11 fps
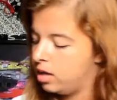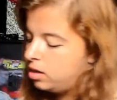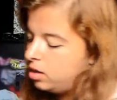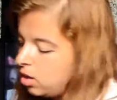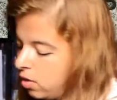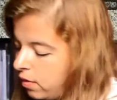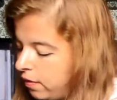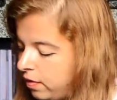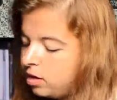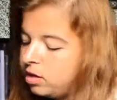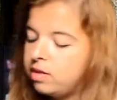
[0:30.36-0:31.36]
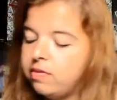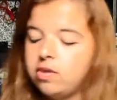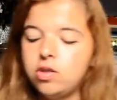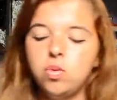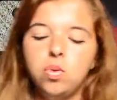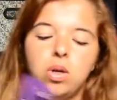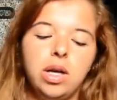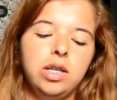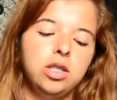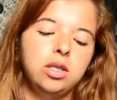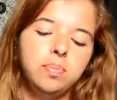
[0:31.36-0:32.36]
So first for school,
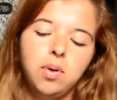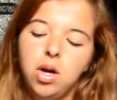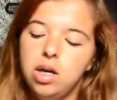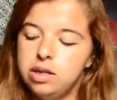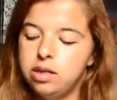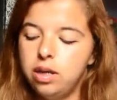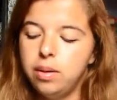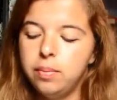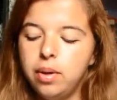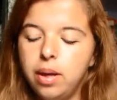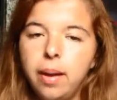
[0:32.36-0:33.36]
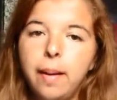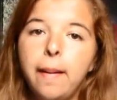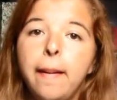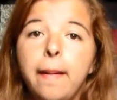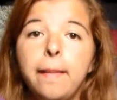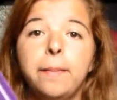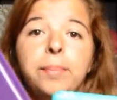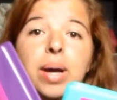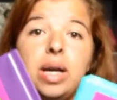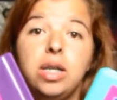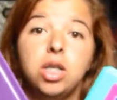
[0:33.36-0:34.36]
I just bought some
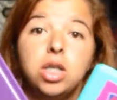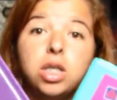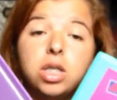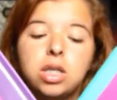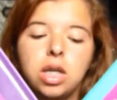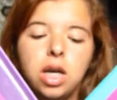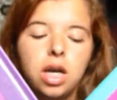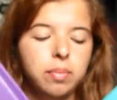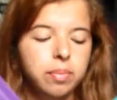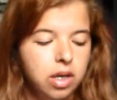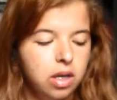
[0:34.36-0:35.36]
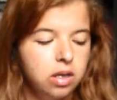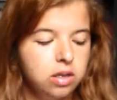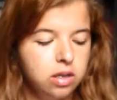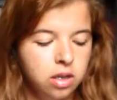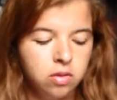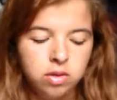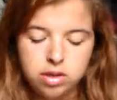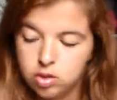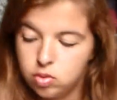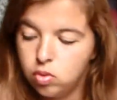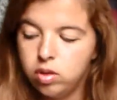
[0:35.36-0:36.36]
binders because, it's
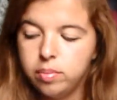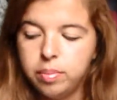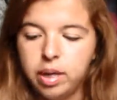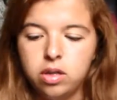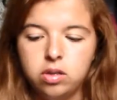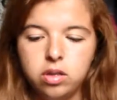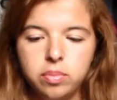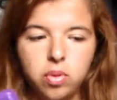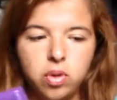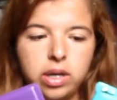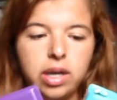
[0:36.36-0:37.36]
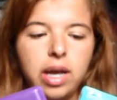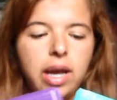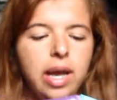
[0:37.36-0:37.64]
school. Binders are important.